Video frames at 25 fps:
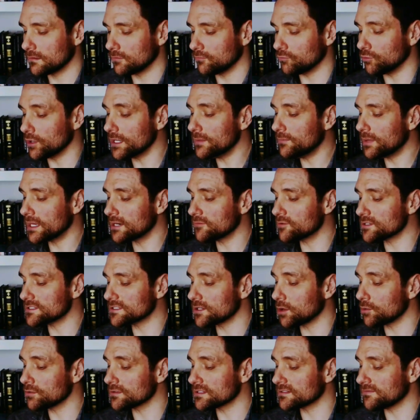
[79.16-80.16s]
reaping
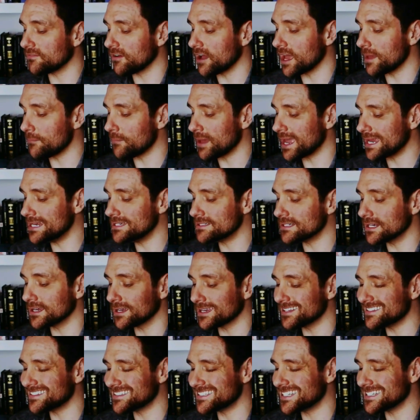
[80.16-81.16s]
results via patient
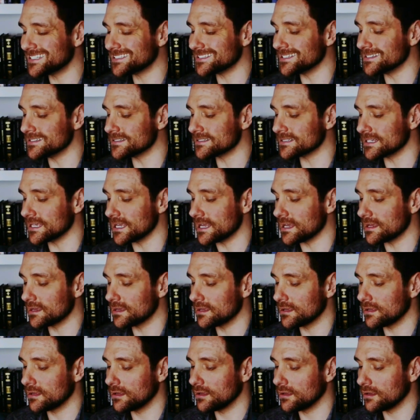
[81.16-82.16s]
consistency,
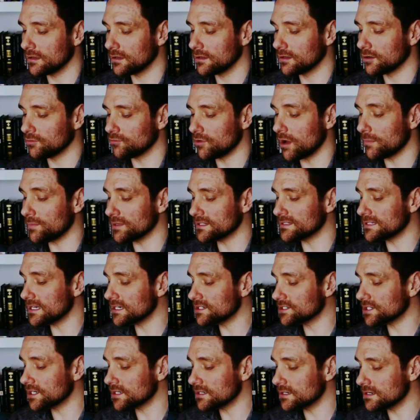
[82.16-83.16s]

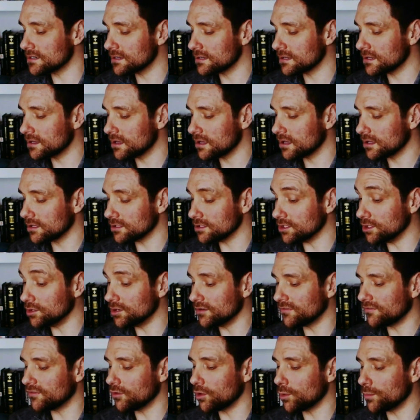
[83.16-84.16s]
repetition,
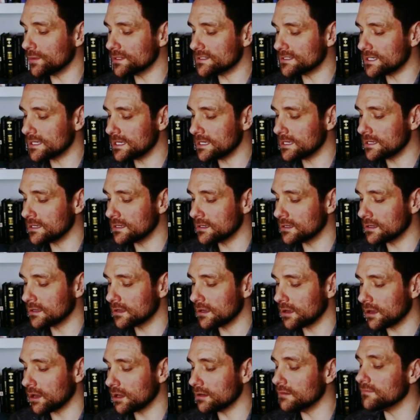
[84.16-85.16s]
uniformity,
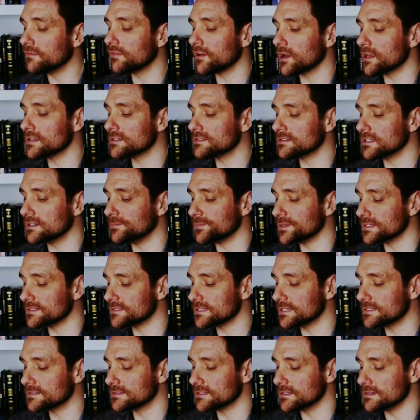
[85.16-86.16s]
unflustered
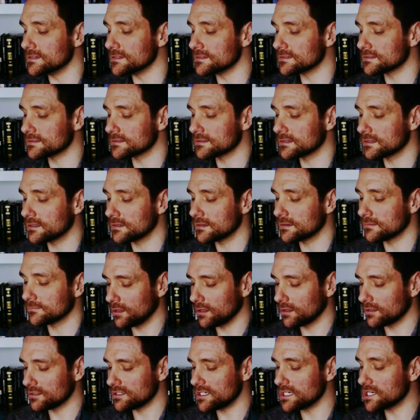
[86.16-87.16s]
persistence.
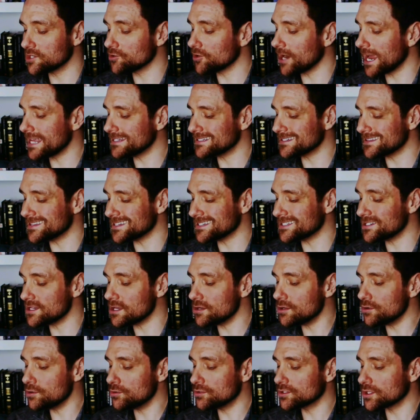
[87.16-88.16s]
She created this
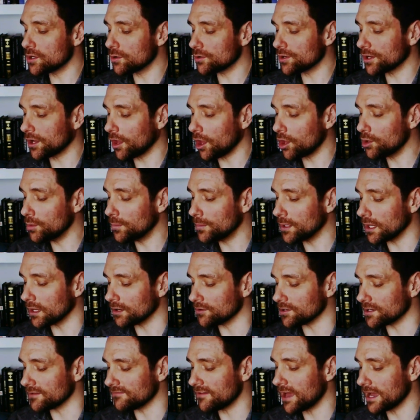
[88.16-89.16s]
huge cornucopia
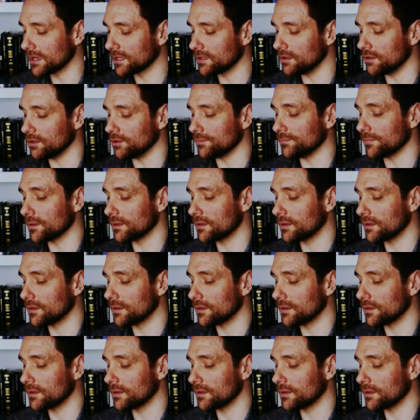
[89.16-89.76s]
in a vacuum,